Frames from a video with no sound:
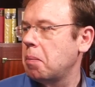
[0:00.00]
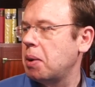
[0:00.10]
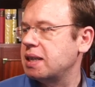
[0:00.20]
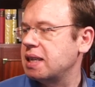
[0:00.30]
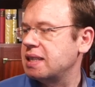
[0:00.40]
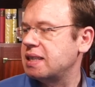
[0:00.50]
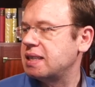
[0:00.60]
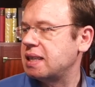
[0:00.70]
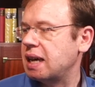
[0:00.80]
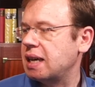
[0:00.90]
But
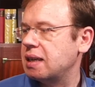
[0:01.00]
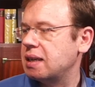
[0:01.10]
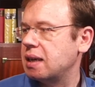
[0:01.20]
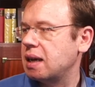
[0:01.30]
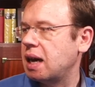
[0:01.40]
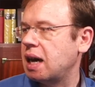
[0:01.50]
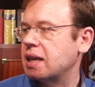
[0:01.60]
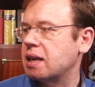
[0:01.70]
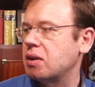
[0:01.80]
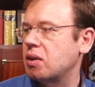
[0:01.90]
instead,
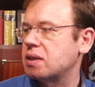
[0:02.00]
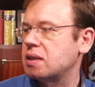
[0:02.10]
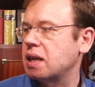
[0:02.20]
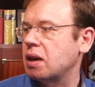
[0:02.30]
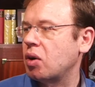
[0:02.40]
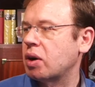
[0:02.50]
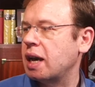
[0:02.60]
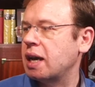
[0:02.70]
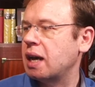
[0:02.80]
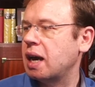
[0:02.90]
I can also say,
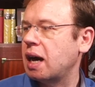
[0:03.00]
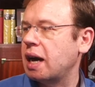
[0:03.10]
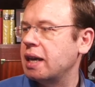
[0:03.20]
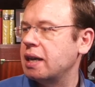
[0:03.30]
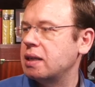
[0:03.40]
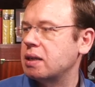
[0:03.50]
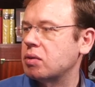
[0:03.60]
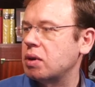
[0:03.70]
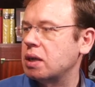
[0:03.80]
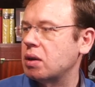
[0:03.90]
okay, I
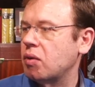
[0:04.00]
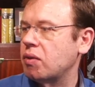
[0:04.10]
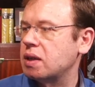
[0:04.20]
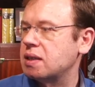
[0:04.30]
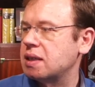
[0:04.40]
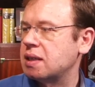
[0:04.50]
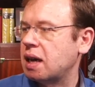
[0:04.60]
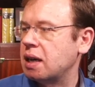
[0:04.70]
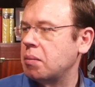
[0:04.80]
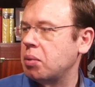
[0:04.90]
integrate over this
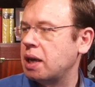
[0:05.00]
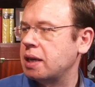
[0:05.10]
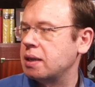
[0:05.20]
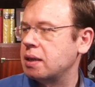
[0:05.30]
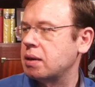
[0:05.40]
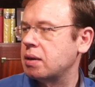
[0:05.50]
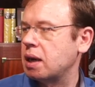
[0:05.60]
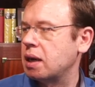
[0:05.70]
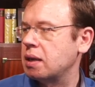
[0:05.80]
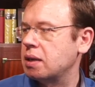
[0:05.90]
entire plane here.
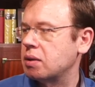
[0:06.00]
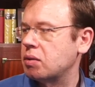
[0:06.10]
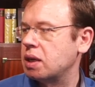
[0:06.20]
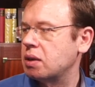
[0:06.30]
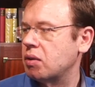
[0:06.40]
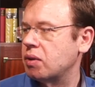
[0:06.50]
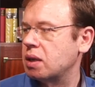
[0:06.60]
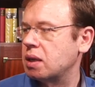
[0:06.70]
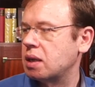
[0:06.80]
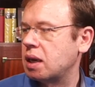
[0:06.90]
I integrate over
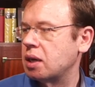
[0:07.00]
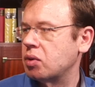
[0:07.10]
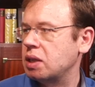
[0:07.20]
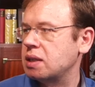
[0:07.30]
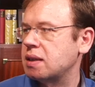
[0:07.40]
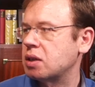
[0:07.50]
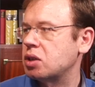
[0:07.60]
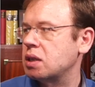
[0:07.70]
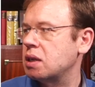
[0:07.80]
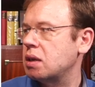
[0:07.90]
the entire green
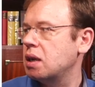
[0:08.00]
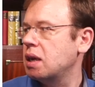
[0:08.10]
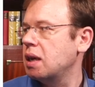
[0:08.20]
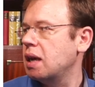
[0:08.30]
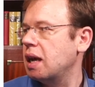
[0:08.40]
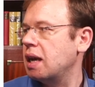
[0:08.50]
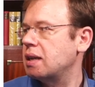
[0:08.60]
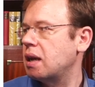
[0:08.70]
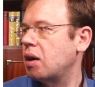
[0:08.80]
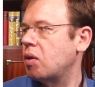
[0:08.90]
section here.
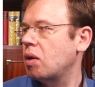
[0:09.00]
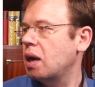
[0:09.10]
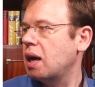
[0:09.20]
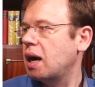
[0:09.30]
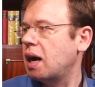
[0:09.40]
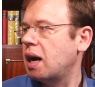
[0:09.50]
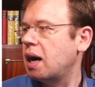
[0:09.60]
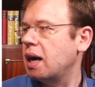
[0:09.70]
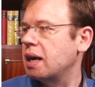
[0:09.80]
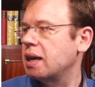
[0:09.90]
And now
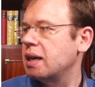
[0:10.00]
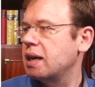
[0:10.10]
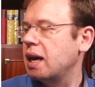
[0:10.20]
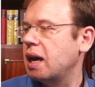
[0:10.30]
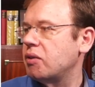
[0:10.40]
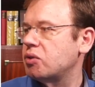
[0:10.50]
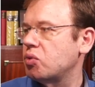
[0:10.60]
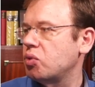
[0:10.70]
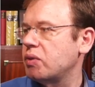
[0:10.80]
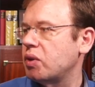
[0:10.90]
I have
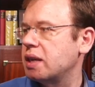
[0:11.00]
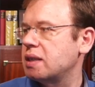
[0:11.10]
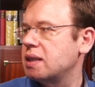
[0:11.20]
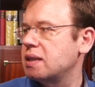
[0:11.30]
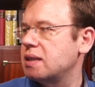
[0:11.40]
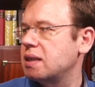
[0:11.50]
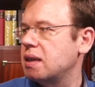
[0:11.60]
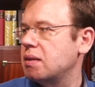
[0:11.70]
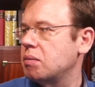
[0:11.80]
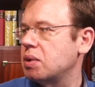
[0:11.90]
to rewrite this
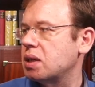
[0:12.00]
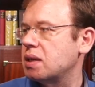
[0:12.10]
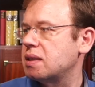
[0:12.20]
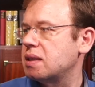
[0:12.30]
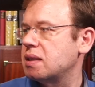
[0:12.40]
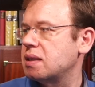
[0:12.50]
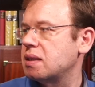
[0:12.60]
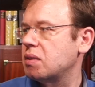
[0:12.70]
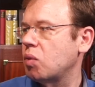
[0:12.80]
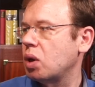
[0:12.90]
because this
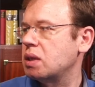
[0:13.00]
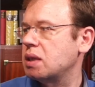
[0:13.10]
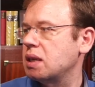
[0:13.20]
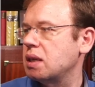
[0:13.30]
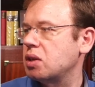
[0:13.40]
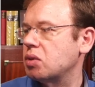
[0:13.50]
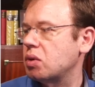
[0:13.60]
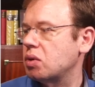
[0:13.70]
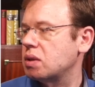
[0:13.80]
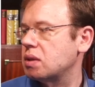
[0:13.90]
is the 1D
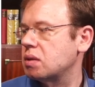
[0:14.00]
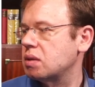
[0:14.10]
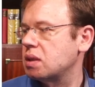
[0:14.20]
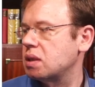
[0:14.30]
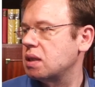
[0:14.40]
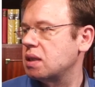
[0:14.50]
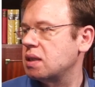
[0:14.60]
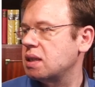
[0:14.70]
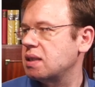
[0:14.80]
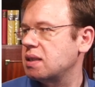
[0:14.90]
integral. So
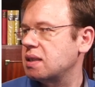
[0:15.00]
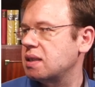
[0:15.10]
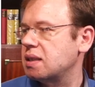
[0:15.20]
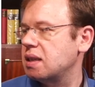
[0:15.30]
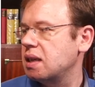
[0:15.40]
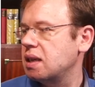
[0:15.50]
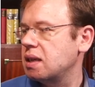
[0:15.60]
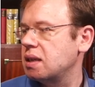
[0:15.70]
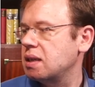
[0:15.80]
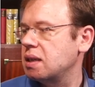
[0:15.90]
this is
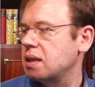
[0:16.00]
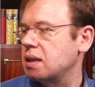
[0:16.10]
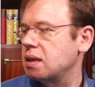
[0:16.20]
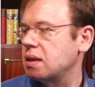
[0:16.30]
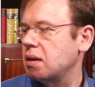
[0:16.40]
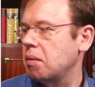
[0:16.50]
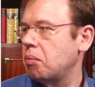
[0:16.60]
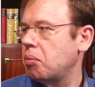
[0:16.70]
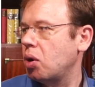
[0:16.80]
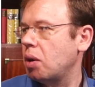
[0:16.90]
the
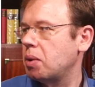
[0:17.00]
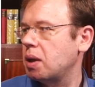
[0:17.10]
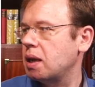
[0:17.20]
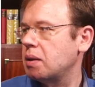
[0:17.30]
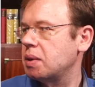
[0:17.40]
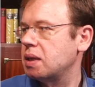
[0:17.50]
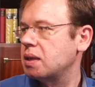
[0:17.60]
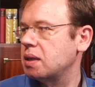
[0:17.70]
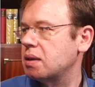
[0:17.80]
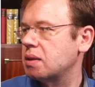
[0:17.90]
purple element
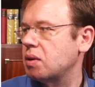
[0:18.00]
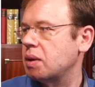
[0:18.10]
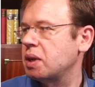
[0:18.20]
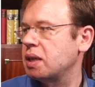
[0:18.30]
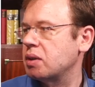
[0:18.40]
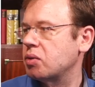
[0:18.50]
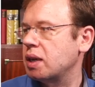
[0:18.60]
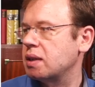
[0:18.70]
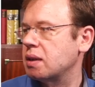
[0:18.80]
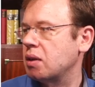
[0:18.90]
here. So I'm
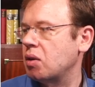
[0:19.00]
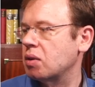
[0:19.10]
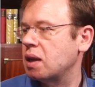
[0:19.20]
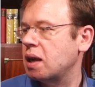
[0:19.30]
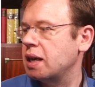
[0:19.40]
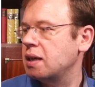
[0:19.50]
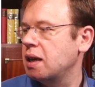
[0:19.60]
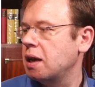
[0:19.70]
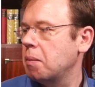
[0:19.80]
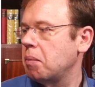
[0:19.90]
integrating along the line.
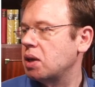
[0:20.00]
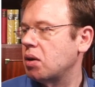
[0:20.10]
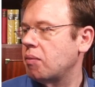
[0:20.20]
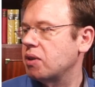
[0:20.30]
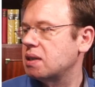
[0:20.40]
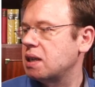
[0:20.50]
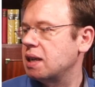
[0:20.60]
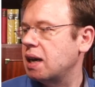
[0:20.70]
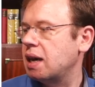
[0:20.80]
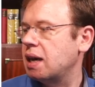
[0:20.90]
But
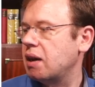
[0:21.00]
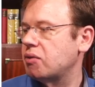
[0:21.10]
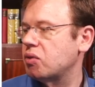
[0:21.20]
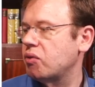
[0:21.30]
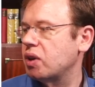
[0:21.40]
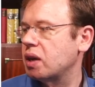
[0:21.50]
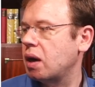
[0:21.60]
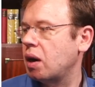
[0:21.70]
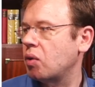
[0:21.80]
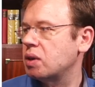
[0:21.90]
obviously, I have to figure
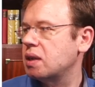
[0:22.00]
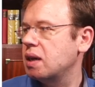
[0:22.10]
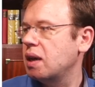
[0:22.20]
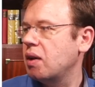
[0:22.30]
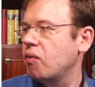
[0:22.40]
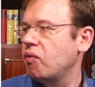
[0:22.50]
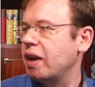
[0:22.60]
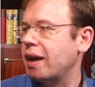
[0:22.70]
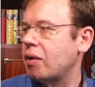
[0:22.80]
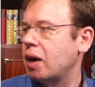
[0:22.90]
out
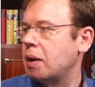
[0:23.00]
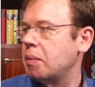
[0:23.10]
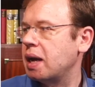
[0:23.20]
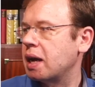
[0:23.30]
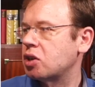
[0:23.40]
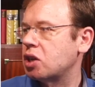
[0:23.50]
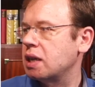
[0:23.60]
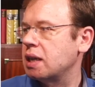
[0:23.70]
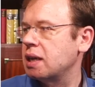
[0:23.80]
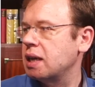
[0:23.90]
where I'm
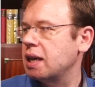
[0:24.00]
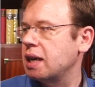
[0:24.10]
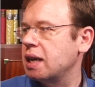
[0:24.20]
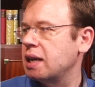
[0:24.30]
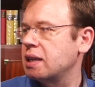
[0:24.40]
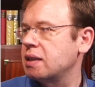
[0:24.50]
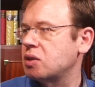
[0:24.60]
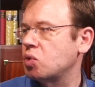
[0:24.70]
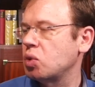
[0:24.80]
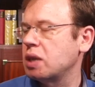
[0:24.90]
actually in
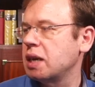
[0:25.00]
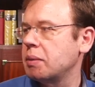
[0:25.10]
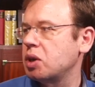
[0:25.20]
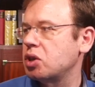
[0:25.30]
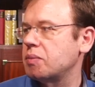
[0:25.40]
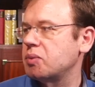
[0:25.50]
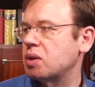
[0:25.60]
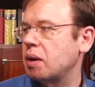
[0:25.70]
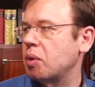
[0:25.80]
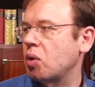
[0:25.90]
this 2D image.
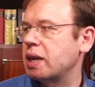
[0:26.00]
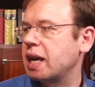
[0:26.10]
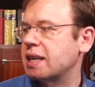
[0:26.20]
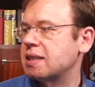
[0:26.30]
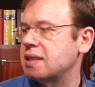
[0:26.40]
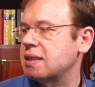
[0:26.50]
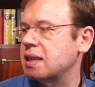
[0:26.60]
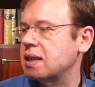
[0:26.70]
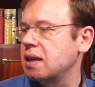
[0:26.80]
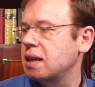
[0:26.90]
So I'm only
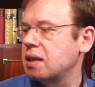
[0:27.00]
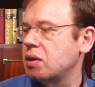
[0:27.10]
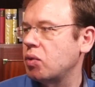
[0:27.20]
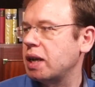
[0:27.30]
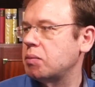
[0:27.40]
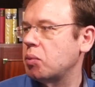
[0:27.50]
accessing the red